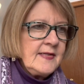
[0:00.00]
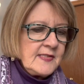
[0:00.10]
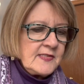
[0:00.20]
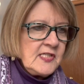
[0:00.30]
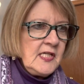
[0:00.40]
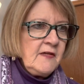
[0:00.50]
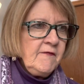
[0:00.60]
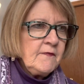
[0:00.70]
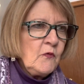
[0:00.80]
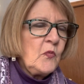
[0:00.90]
achieve
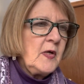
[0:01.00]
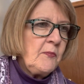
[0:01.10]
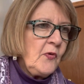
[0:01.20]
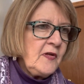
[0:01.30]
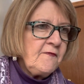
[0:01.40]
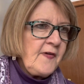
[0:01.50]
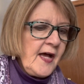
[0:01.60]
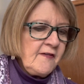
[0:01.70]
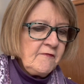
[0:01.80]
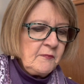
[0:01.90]

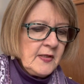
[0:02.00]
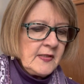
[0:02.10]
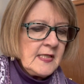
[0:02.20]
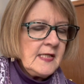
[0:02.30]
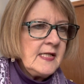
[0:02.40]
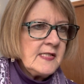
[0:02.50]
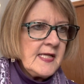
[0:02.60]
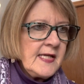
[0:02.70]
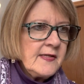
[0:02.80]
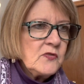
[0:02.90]
1.5 million in
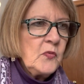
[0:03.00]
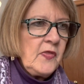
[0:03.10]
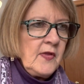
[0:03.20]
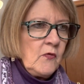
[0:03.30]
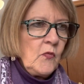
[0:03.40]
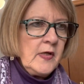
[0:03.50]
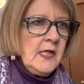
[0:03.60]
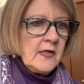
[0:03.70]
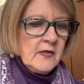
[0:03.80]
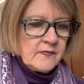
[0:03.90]
sales within 1
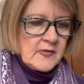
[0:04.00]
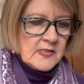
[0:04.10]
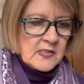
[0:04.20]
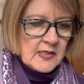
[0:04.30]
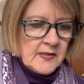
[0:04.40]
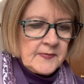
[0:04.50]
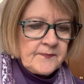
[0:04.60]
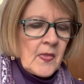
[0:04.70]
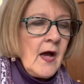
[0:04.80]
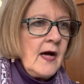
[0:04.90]
year, this year,
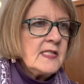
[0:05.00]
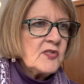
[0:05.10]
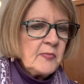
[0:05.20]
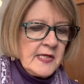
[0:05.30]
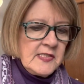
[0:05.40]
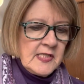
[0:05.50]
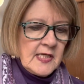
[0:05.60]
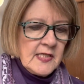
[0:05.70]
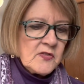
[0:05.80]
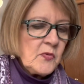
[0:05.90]
on splicing
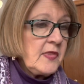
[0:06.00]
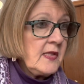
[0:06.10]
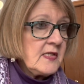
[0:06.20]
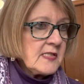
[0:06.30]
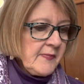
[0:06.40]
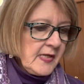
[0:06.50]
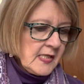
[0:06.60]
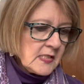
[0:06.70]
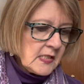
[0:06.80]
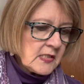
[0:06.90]
kits within the
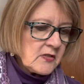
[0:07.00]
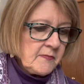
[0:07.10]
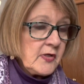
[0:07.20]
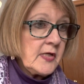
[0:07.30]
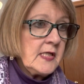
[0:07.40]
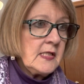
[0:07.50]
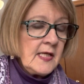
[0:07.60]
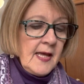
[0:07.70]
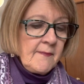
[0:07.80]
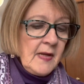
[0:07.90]
semiconductor market,
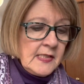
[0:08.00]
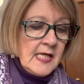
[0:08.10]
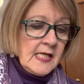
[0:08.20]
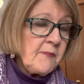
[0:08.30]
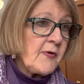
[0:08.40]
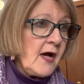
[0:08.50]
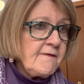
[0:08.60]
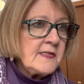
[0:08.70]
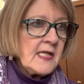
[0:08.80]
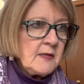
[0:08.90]
maintaining
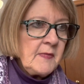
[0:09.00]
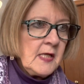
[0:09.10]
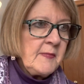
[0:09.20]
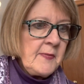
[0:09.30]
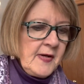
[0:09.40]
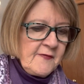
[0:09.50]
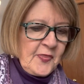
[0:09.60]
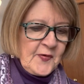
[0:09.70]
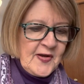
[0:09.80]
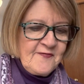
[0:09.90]
profits at a minimum of
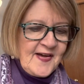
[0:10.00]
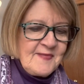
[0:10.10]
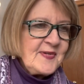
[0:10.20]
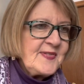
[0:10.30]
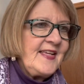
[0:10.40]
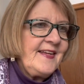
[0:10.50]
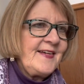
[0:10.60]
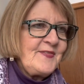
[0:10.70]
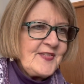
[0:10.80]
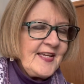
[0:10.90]
35%
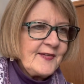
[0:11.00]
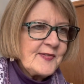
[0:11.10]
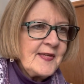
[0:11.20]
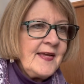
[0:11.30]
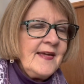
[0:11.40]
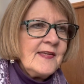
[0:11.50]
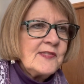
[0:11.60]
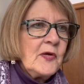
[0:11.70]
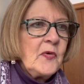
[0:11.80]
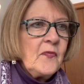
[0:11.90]
of sales.
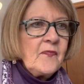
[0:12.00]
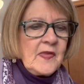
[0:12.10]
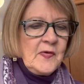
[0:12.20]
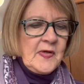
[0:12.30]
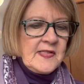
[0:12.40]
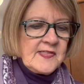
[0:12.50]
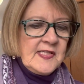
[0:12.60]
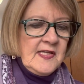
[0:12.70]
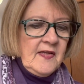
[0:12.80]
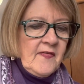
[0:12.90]
So you can
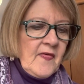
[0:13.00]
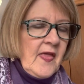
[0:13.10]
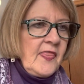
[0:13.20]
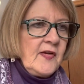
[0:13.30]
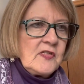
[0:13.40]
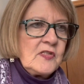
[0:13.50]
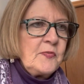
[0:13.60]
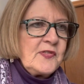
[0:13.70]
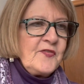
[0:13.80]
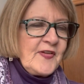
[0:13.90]
see there's a
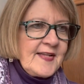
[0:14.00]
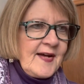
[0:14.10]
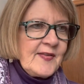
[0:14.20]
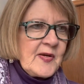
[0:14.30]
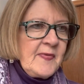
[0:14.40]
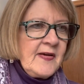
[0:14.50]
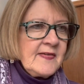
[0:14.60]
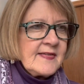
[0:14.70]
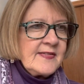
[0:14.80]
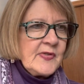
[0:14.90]
specific dollar
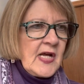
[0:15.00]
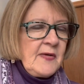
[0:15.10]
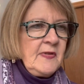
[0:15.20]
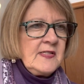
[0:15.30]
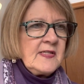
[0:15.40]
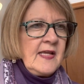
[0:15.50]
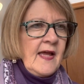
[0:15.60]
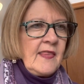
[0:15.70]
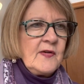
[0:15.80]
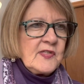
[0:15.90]
amount to accomplish.
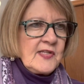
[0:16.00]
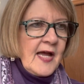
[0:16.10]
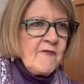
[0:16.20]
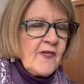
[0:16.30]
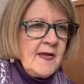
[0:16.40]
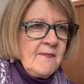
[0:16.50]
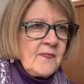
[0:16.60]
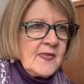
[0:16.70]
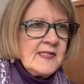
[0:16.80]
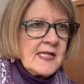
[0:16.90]
There's a time frame
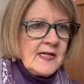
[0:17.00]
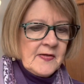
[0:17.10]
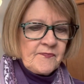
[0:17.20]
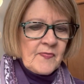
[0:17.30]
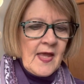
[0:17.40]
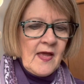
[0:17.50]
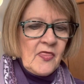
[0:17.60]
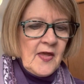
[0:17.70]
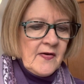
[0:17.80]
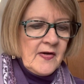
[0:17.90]
this year.
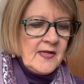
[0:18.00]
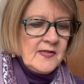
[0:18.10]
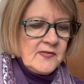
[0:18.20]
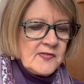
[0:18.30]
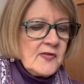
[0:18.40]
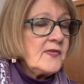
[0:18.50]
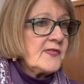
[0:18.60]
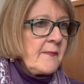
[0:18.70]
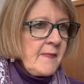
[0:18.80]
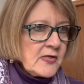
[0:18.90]
There is
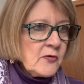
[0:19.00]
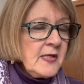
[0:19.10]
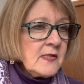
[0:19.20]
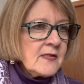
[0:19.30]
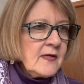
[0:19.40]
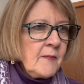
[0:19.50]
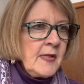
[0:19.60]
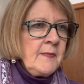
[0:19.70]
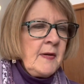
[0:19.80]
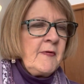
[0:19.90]
some measurement, a
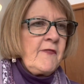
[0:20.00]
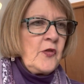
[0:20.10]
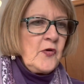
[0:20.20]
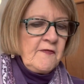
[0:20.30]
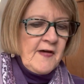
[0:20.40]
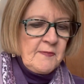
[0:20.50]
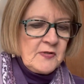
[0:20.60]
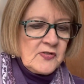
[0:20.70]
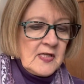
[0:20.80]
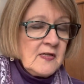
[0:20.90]
minimum of
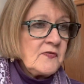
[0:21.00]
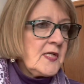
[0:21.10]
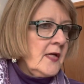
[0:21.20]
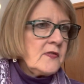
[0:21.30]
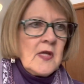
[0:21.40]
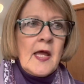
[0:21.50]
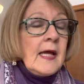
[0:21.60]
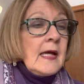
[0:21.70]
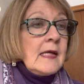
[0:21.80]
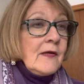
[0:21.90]
35% of sales.
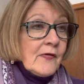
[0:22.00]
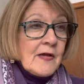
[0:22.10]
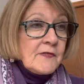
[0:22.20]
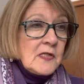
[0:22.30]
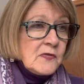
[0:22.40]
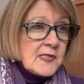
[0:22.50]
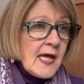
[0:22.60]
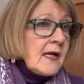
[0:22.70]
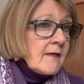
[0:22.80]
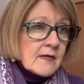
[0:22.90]
You don't have to use
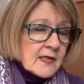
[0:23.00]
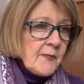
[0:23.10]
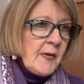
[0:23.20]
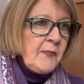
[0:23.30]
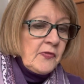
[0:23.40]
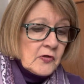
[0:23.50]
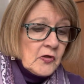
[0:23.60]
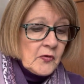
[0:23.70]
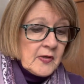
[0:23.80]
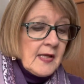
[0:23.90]
that. Come up with your
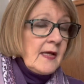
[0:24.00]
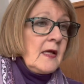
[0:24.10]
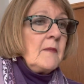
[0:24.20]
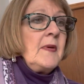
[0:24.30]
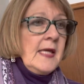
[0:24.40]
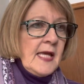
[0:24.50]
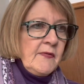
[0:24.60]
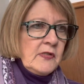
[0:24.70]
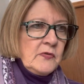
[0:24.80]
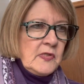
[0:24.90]
own. Being
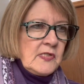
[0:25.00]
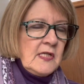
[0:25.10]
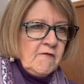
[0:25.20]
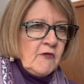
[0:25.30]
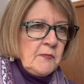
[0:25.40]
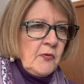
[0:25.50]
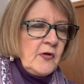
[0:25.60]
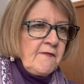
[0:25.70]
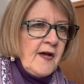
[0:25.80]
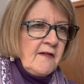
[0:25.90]
able to achieve
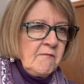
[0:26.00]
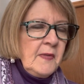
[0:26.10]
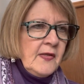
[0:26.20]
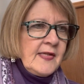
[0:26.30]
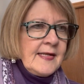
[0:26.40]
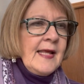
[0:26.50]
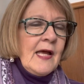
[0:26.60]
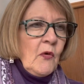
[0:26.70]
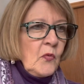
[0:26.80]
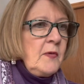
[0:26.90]
1.5 million
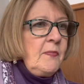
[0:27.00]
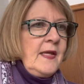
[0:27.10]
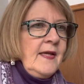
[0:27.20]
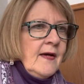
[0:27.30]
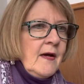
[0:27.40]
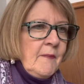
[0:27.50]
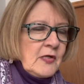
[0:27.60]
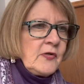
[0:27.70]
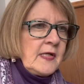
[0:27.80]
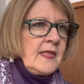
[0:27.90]
would be a
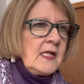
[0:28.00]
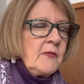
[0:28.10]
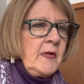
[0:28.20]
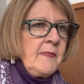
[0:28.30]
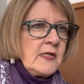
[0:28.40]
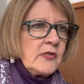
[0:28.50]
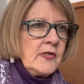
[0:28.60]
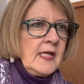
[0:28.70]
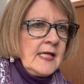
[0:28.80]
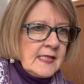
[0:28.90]
metric that could be
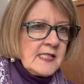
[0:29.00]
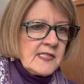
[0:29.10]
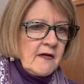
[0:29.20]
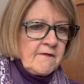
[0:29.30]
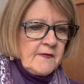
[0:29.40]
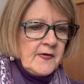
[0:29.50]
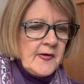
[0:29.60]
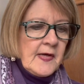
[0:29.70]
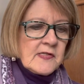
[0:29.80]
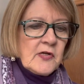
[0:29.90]
measured in itself.
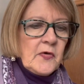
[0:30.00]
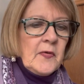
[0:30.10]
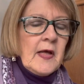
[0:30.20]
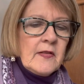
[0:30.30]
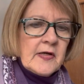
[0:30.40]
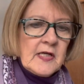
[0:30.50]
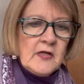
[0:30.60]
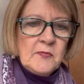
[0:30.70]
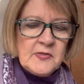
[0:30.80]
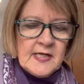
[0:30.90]
So look at your
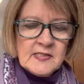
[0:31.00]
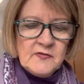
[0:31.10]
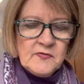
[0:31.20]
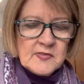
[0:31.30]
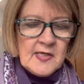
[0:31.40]
objectives,